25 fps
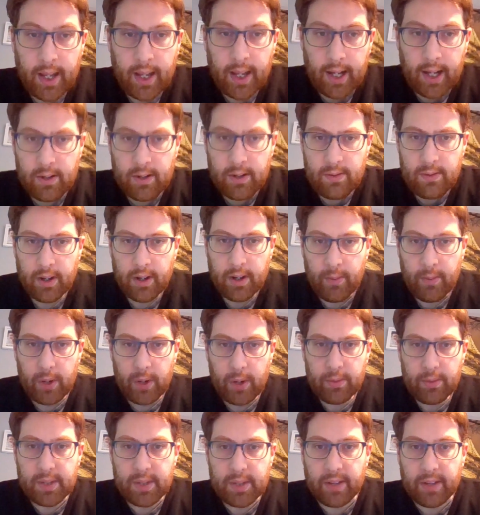And
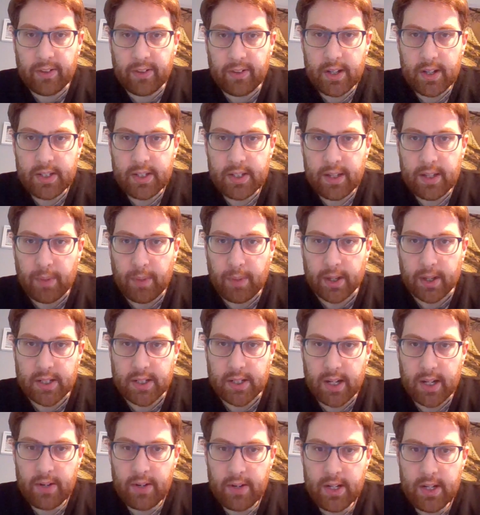welcome to the first in my
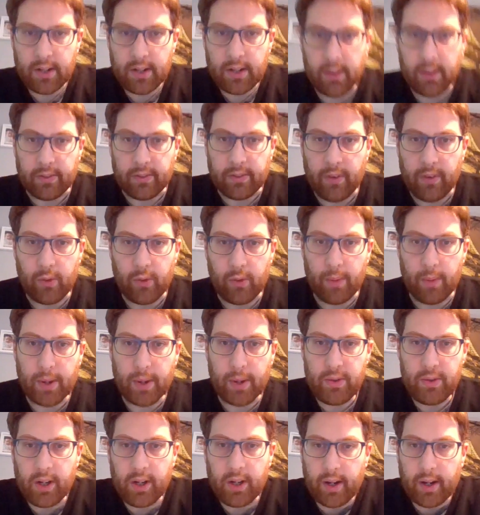series of
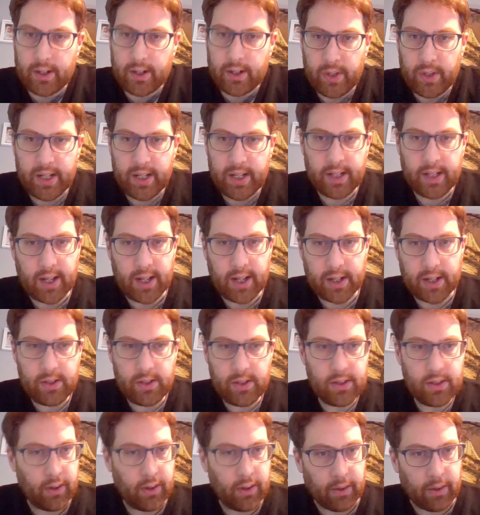remote guided reading
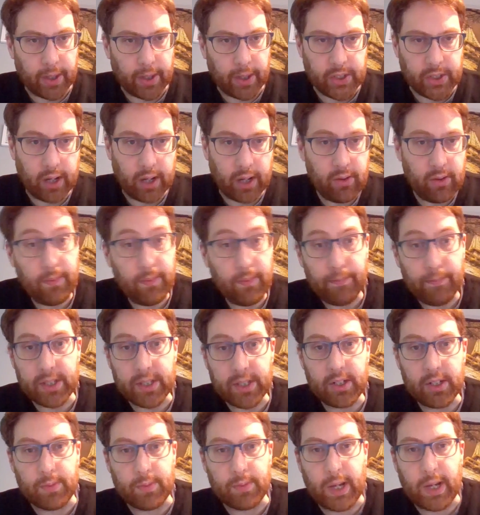sessions on my channel,
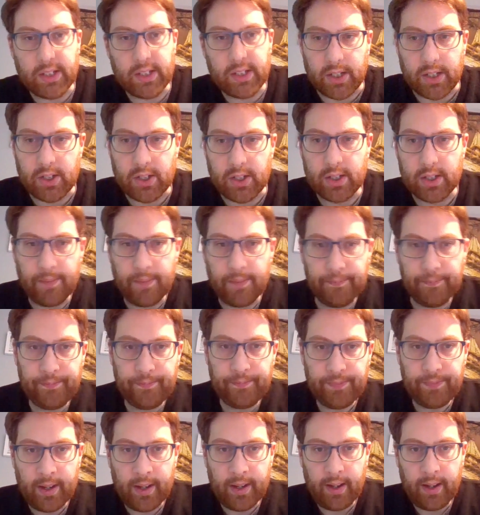Mr. Shmas Teaches.
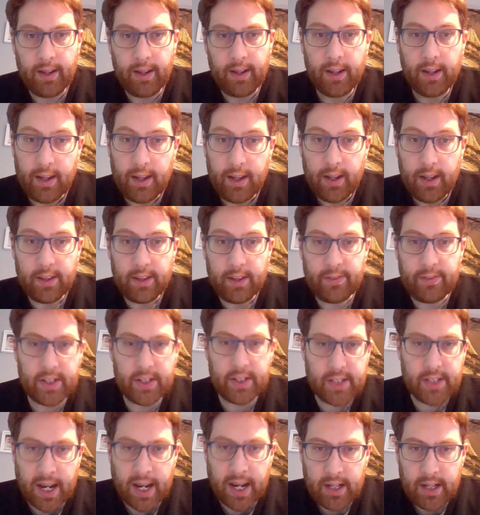
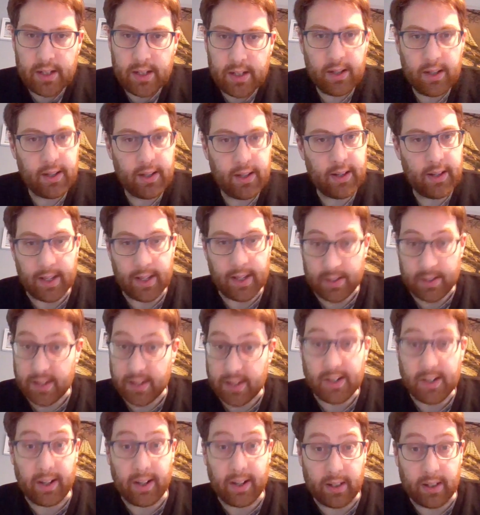First text, as the
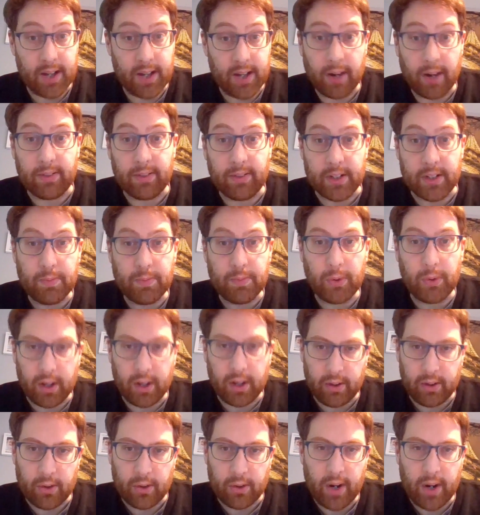title has helpfully
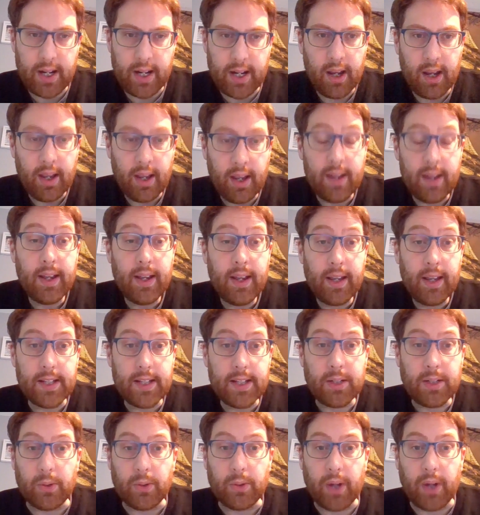spoiled already,
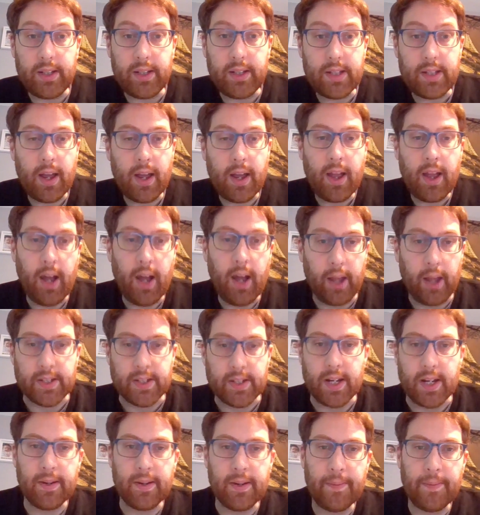it's called Hunter Hunted.